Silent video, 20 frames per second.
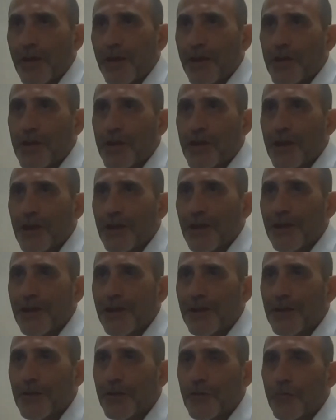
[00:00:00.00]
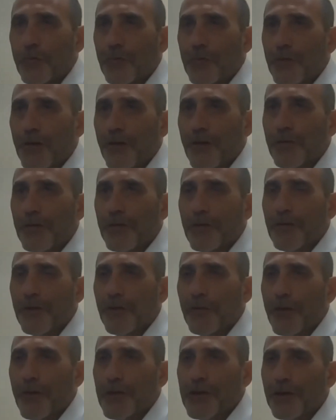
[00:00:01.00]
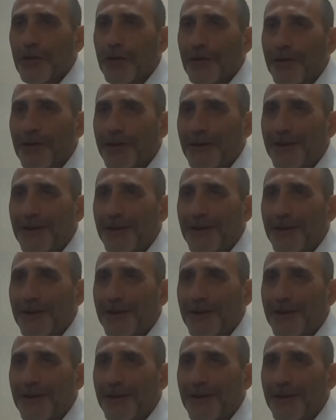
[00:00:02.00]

Gilles, you have another question.